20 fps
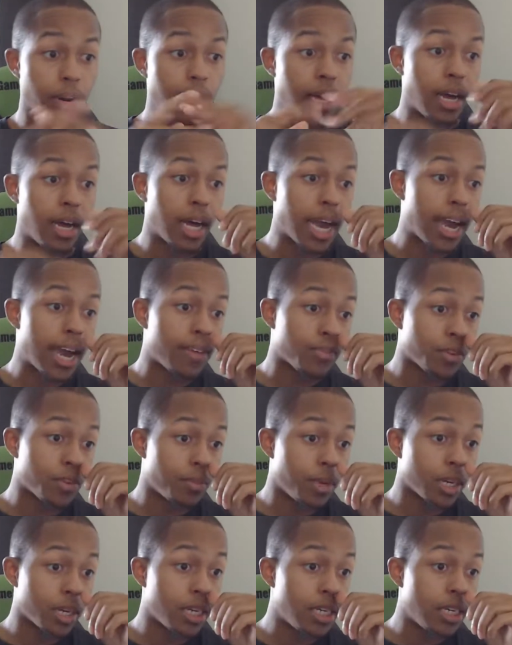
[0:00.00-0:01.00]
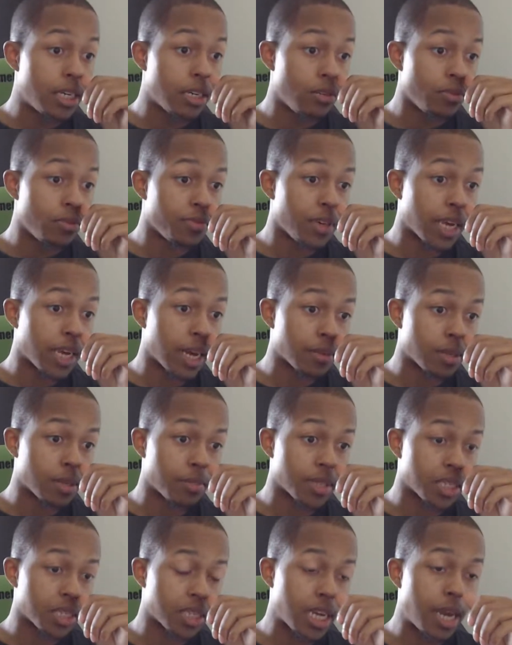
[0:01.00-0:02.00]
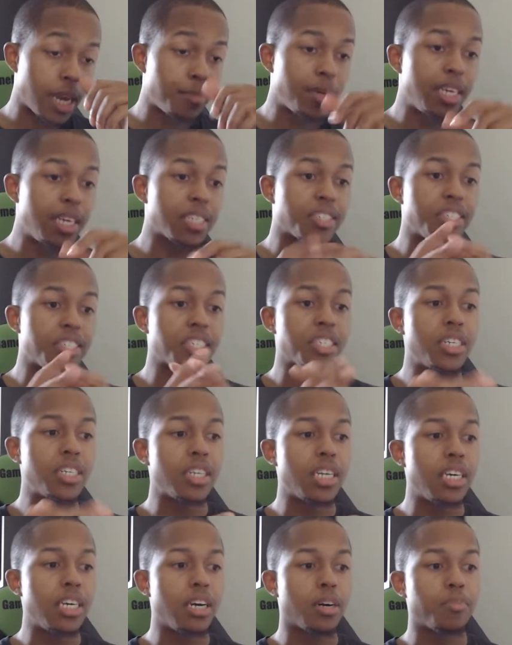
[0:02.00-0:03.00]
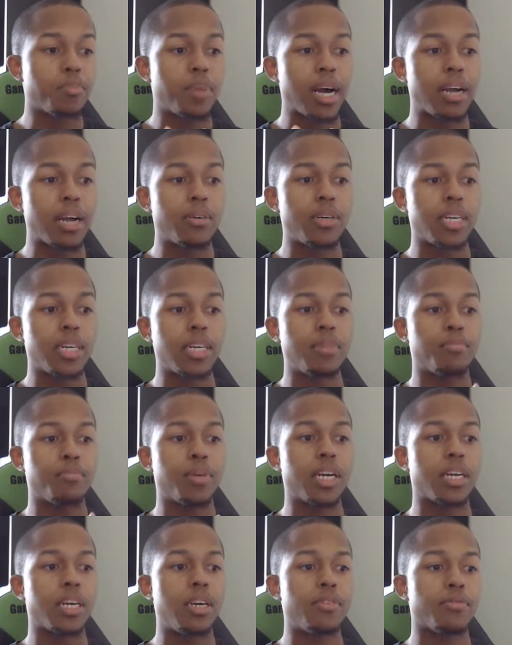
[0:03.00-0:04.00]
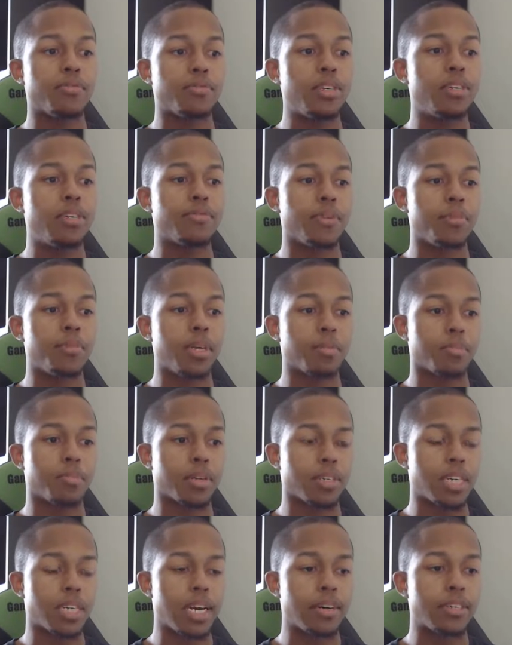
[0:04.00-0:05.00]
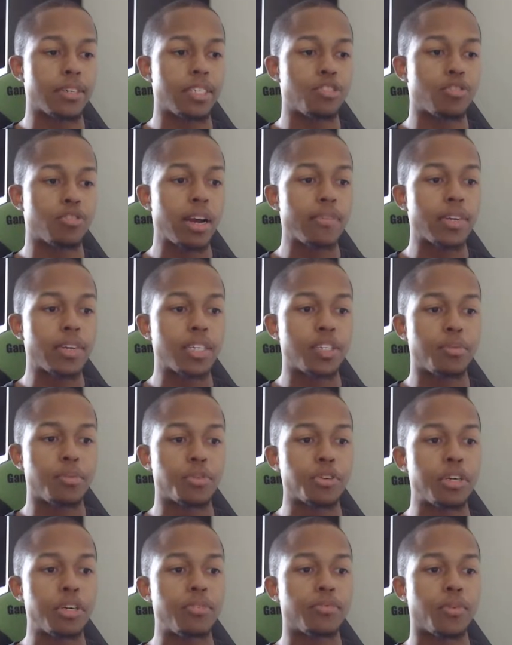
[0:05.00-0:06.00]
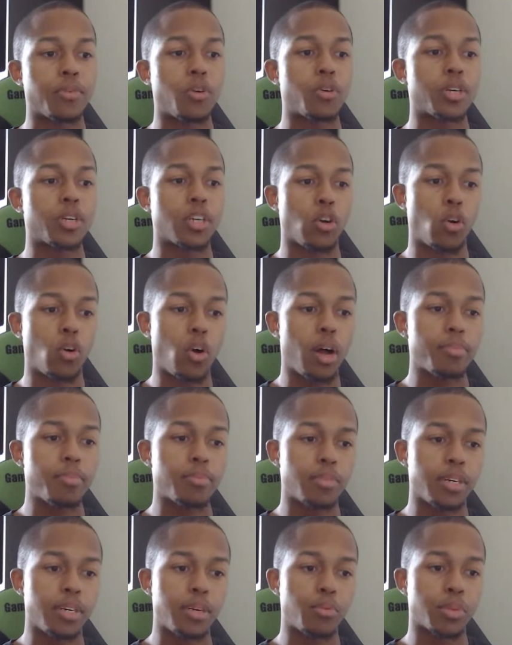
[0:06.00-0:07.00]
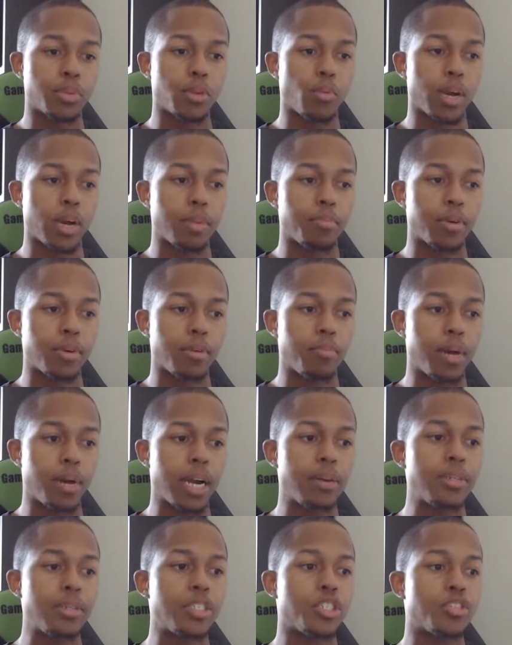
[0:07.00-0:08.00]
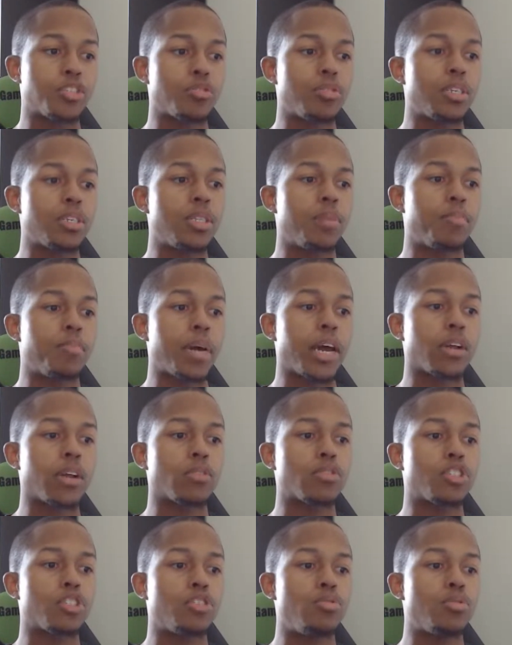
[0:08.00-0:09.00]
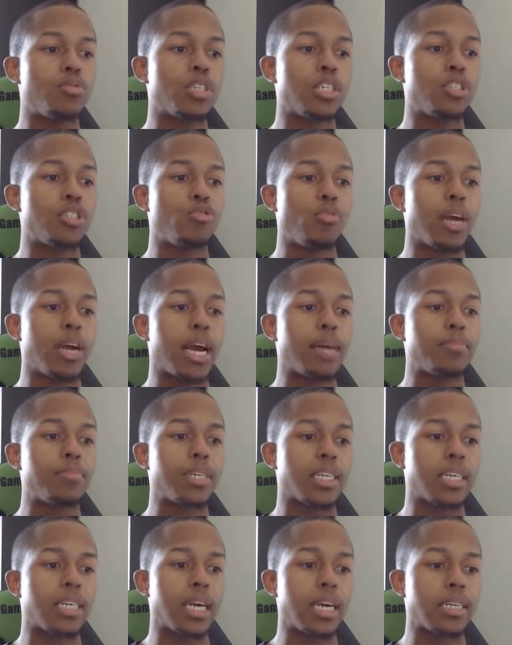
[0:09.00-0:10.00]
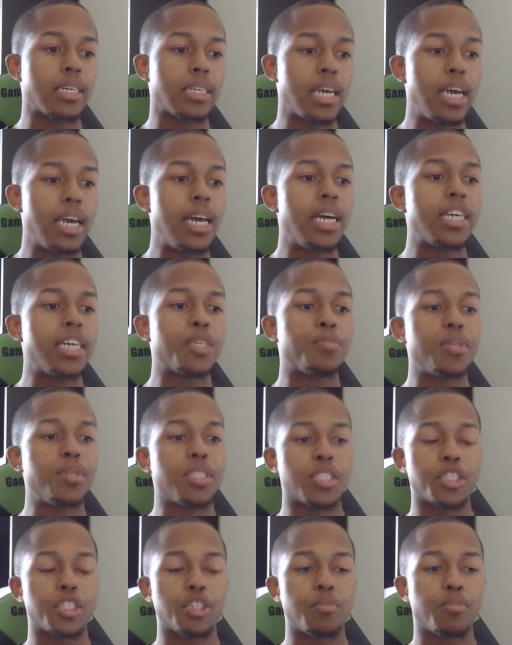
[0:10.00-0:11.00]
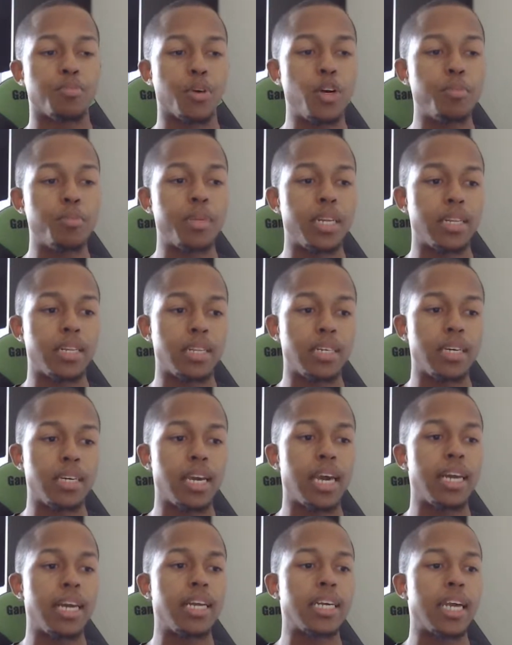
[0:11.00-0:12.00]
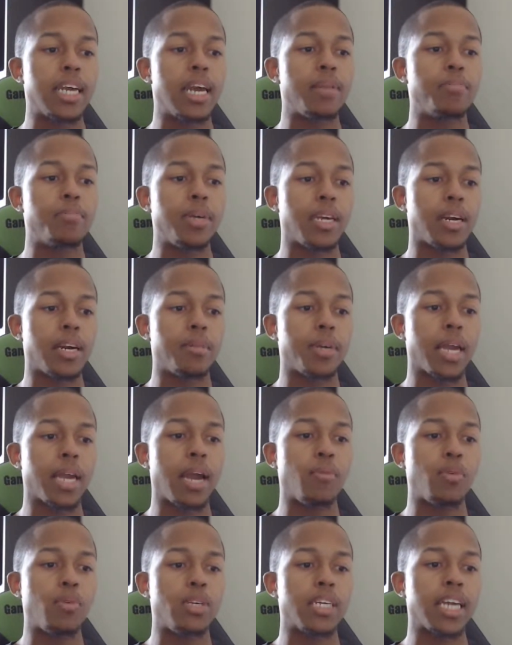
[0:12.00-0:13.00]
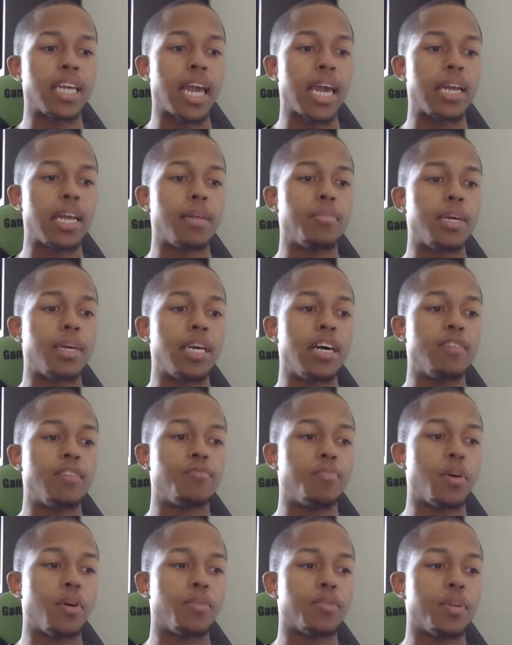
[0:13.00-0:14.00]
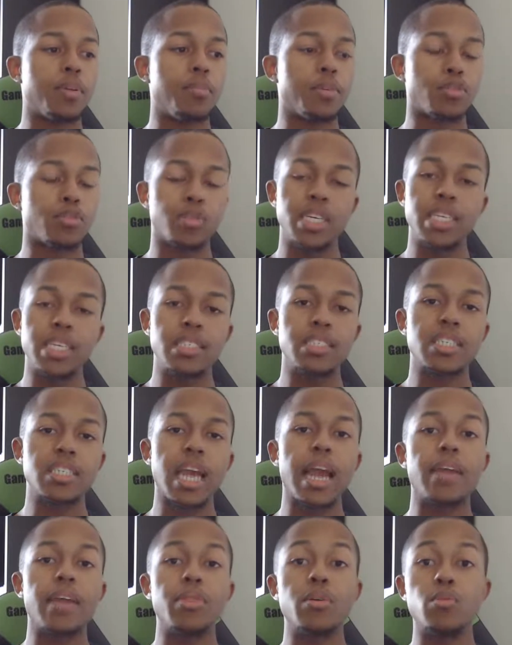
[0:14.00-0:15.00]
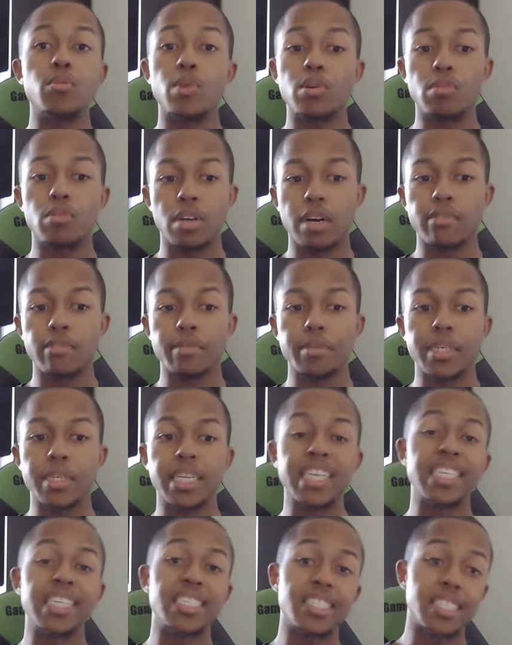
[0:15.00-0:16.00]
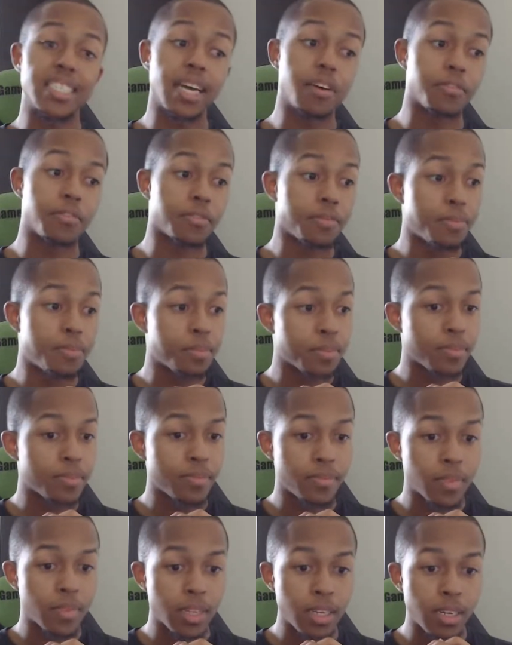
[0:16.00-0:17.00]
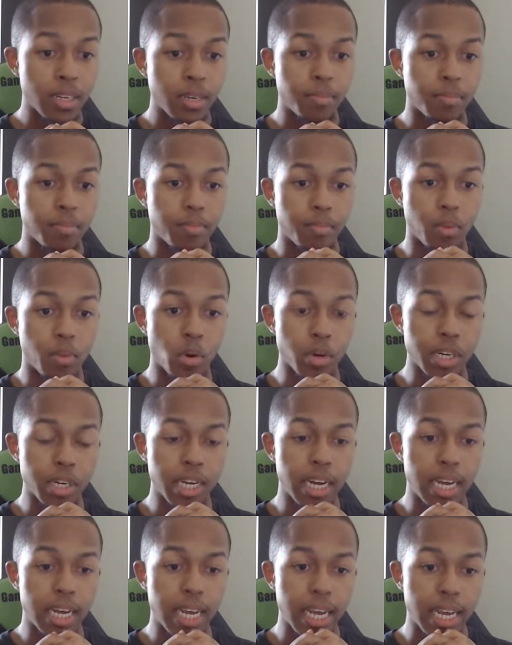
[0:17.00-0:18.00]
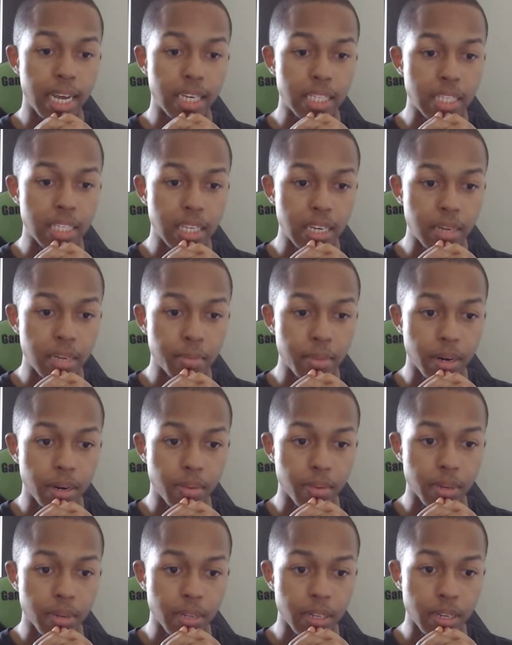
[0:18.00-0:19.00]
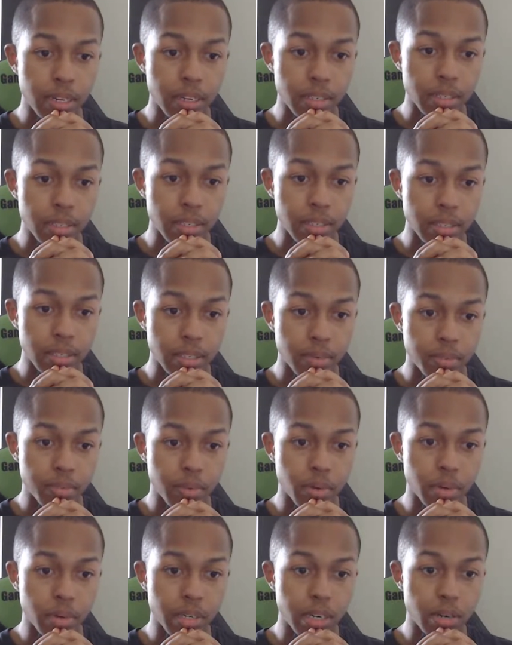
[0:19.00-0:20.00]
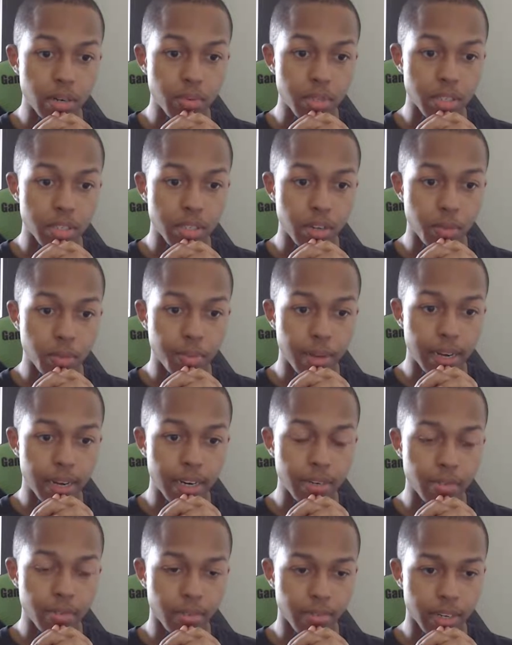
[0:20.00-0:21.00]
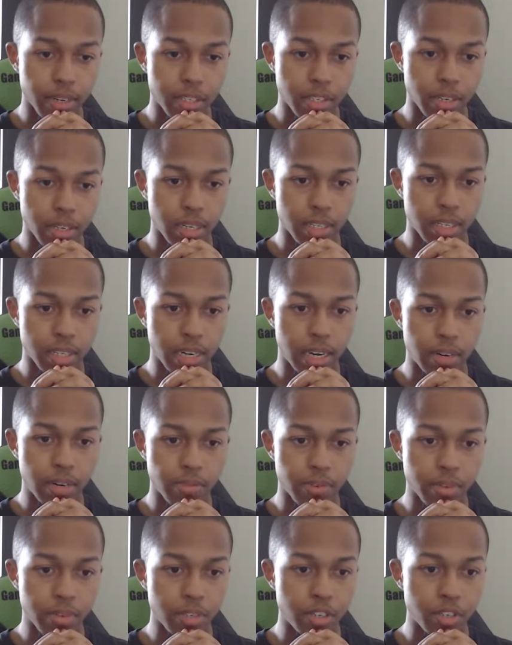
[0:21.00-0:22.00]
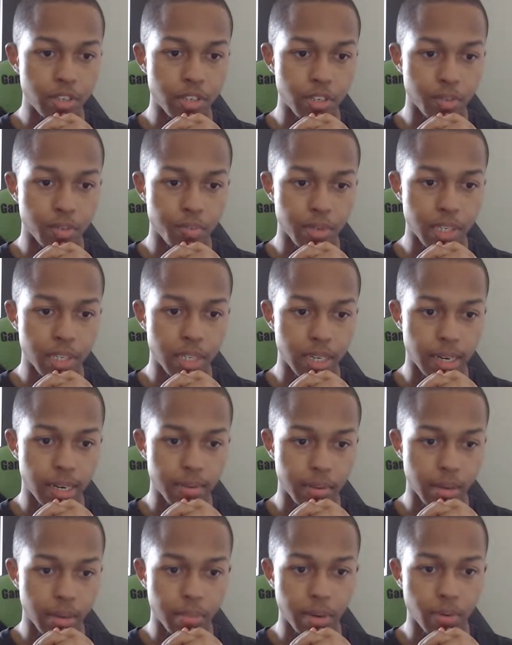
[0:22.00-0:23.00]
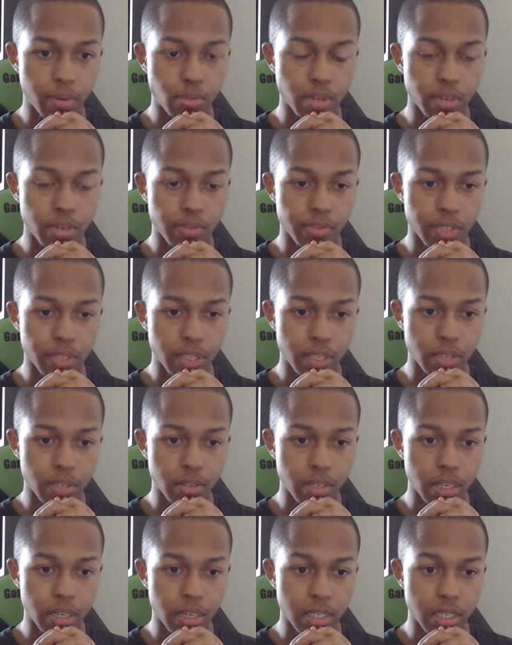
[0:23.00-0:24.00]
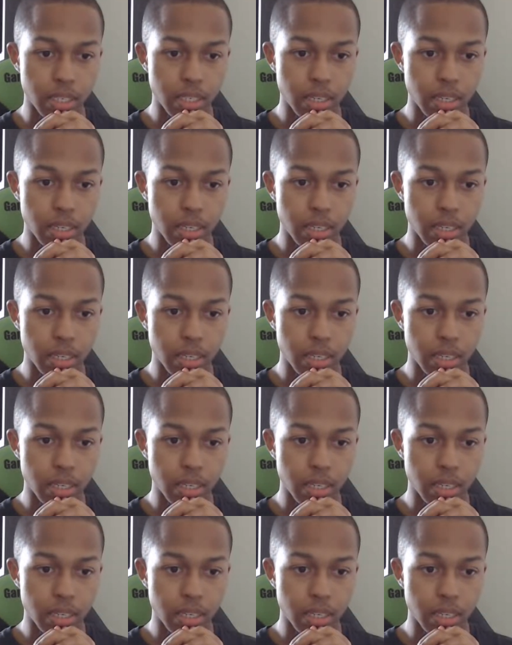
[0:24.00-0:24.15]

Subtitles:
After Monkey D. Luffy helped him escape, he assisted the young pirate in breaking free from Impel Down and traveling to Marineford and cooperated with the Whitebeard pirates during the battle, choosing to abdicate his position permanently and again becoming a willing enemy of both the Marines and the world government itself. Moria and team up with others. Moria was still plotting revenge against Kaido for years pre-time skip. I wonder if he still does.